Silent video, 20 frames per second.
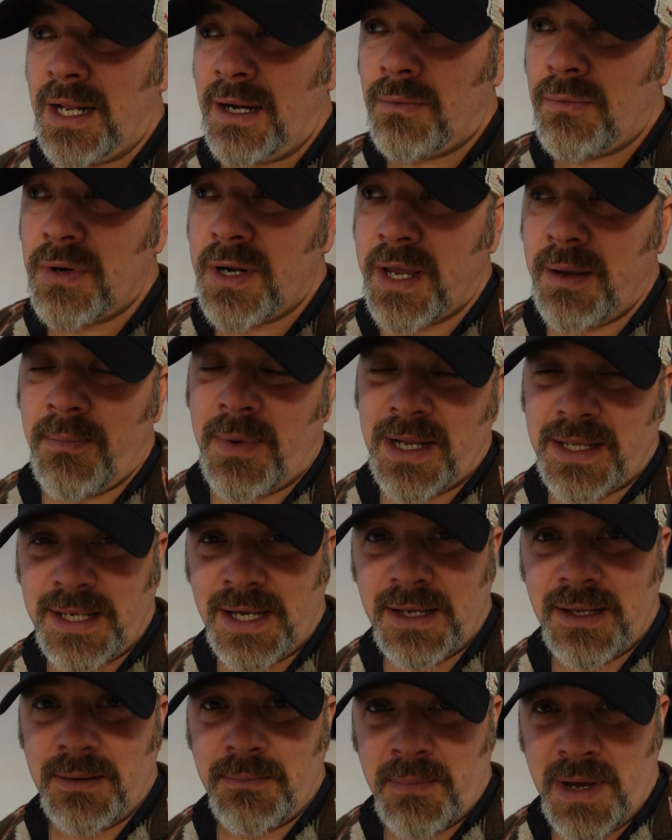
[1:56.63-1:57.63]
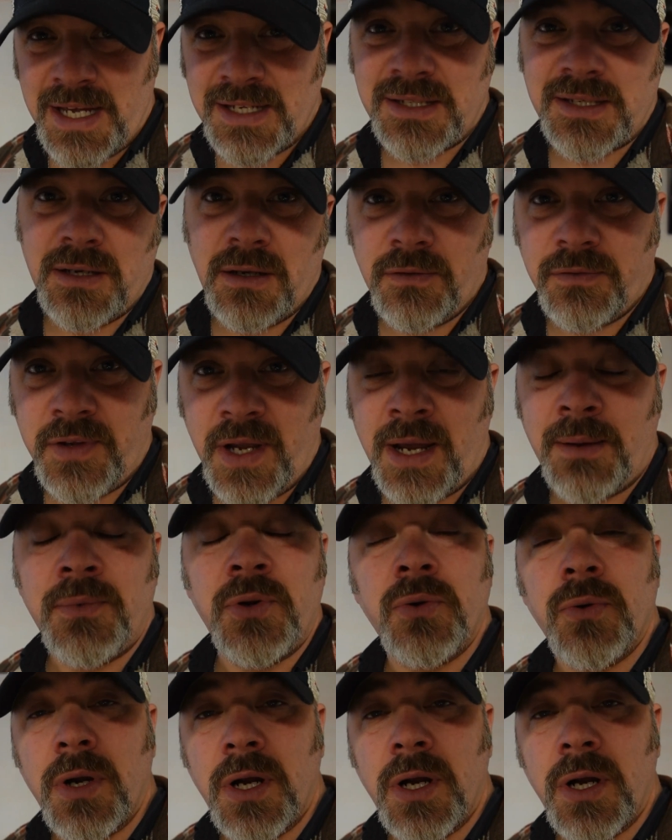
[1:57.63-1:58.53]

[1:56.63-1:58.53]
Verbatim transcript: and I want to give my t- myself time to